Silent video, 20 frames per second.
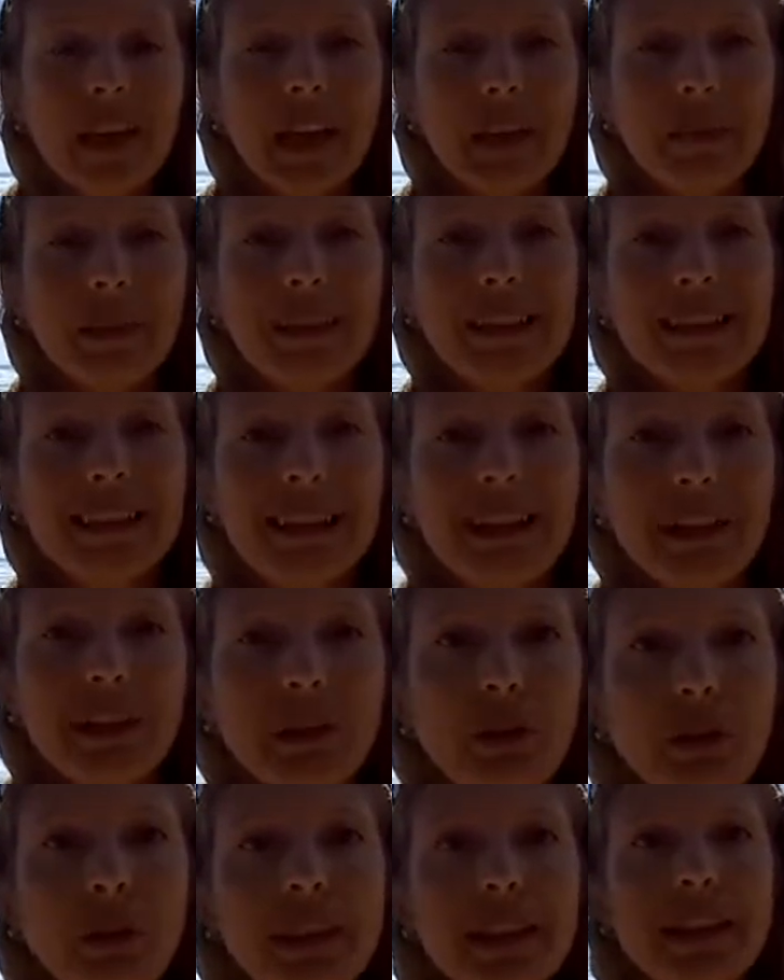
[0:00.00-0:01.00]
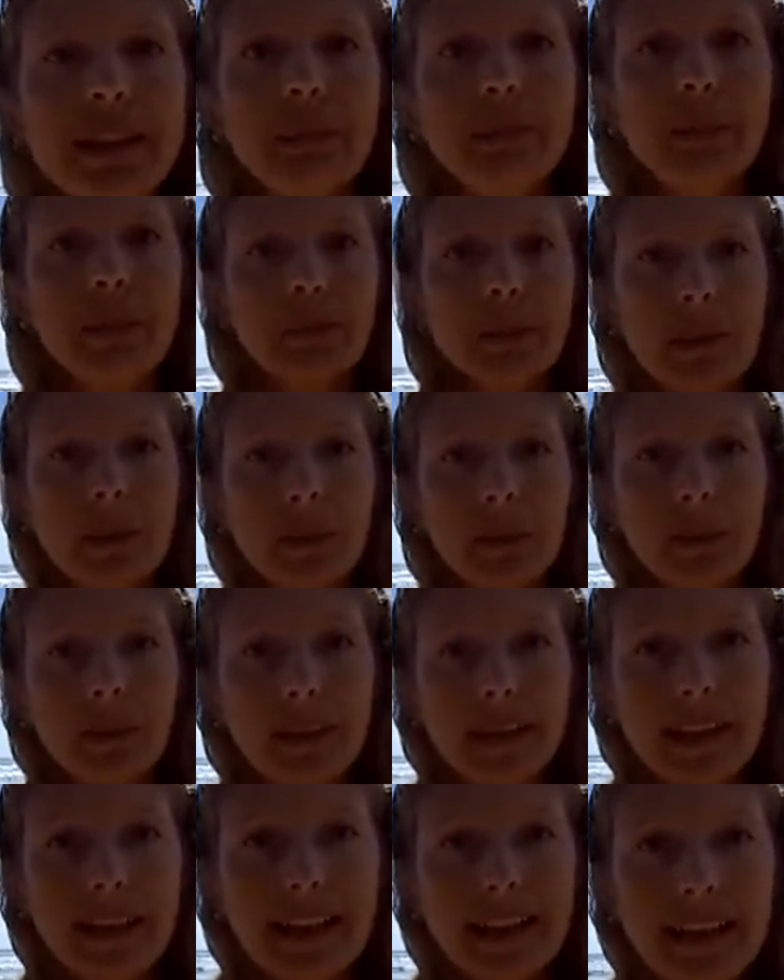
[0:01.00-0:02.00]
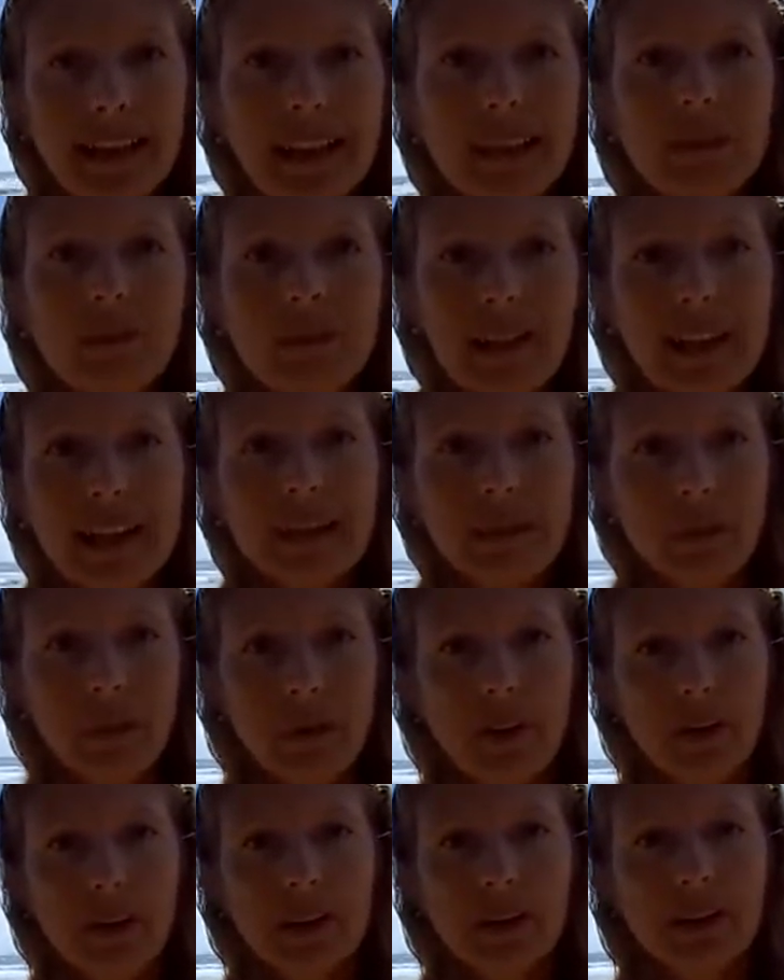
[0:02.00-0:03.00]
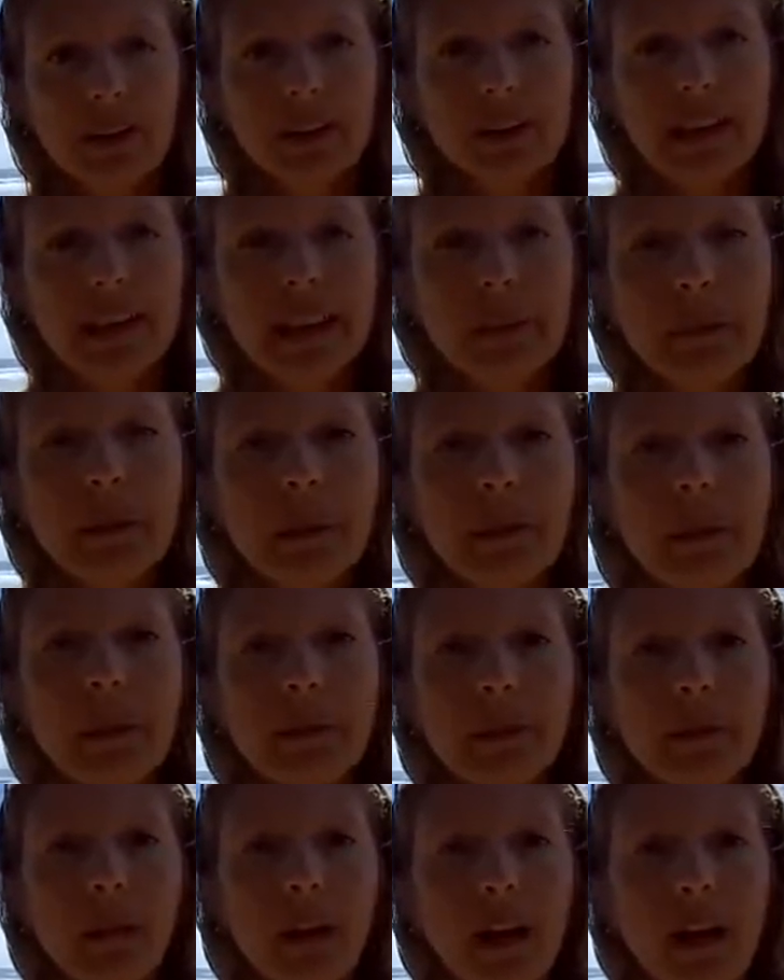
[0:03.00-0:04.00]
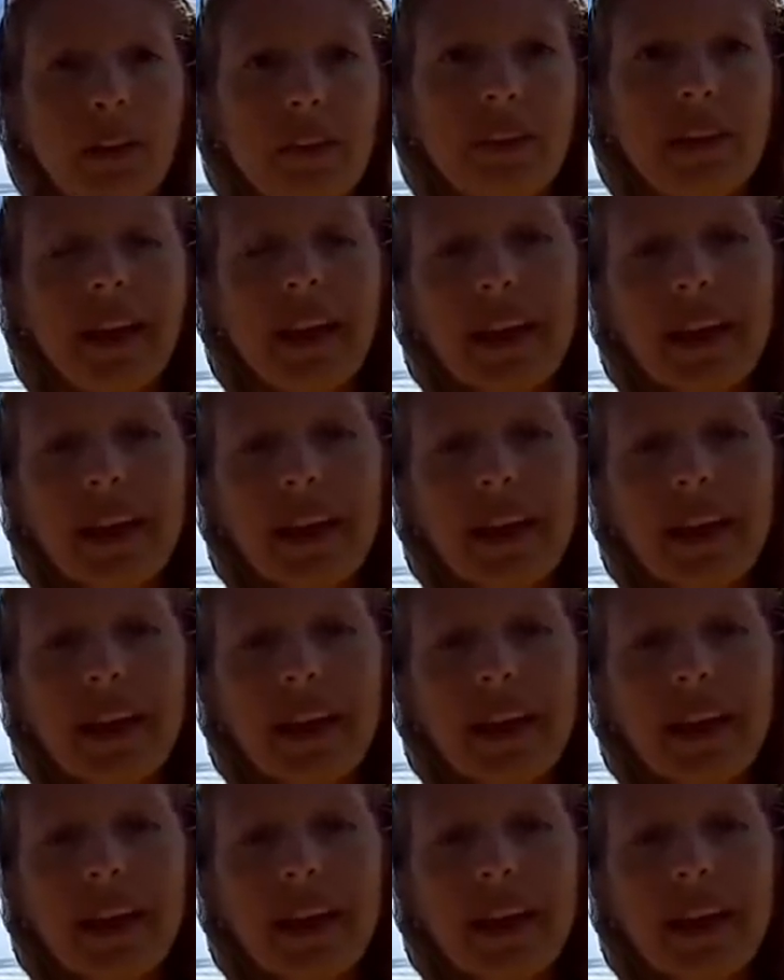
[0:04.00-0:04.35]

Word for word: It means that you're keeping people in Facebook. You're keeping people on